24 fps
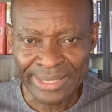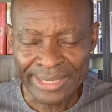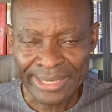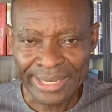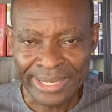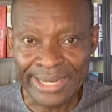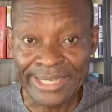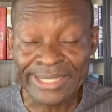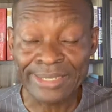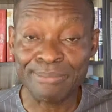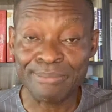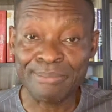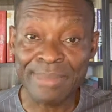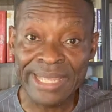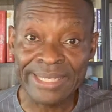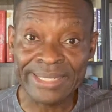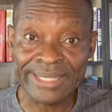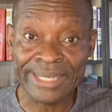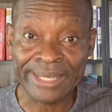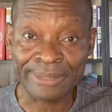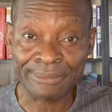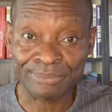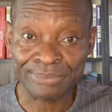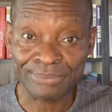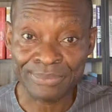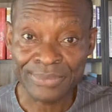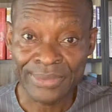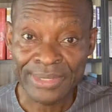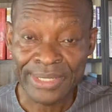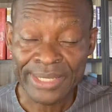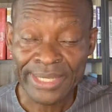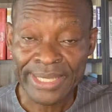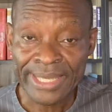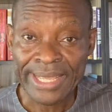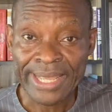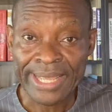It's amazing.
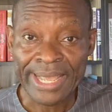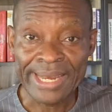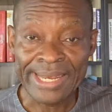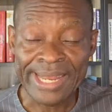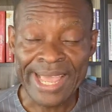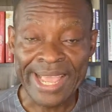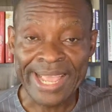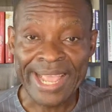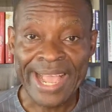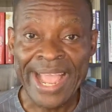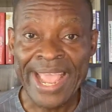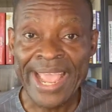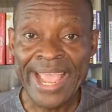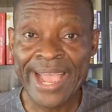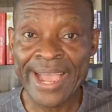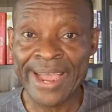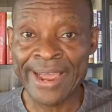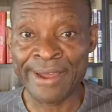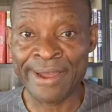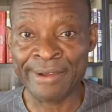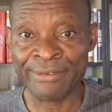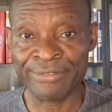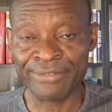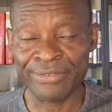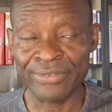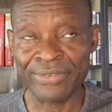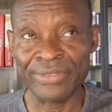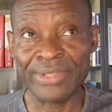Like I have